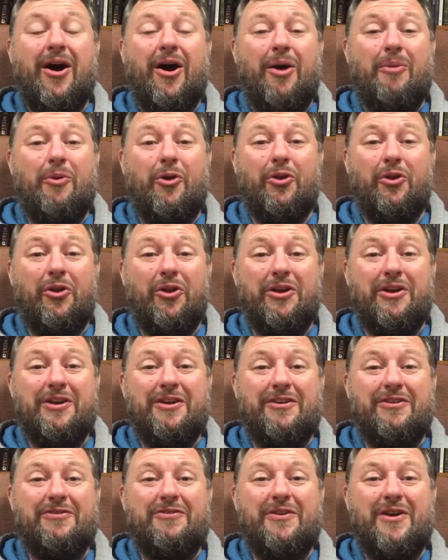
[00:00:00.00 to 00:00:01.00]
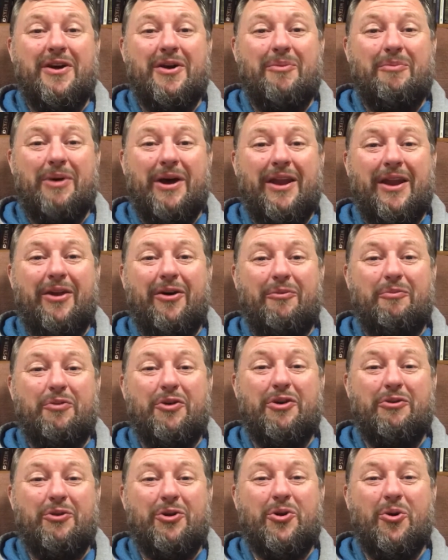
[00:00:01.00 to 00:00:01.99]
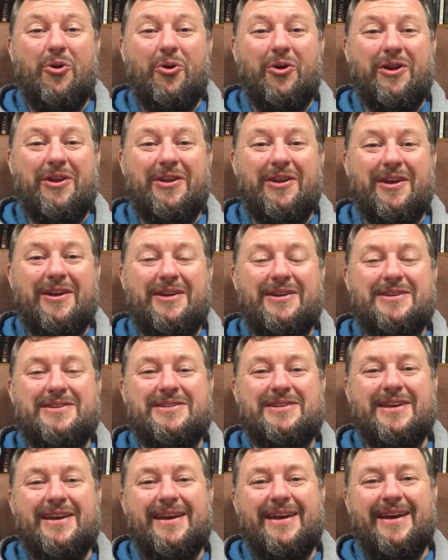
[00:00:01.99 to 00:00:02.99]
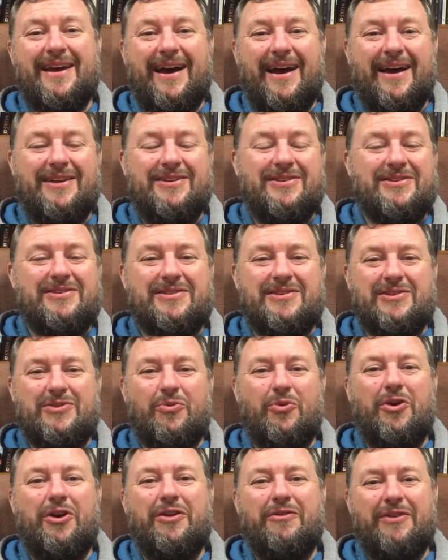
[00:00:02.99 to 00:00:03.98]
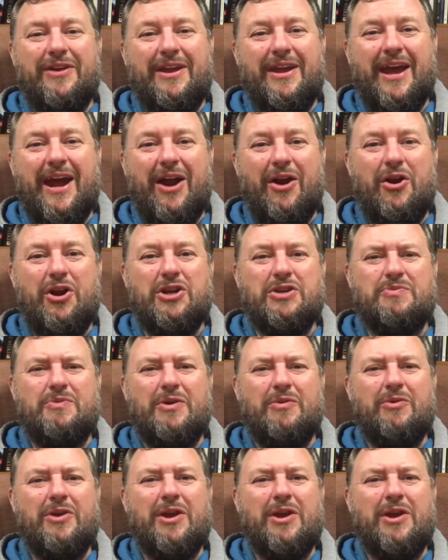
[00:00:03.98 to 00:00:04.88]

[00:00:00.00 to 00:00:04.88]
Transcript: I'm on leave, but I'm pre-recording these just as a word of encouragement.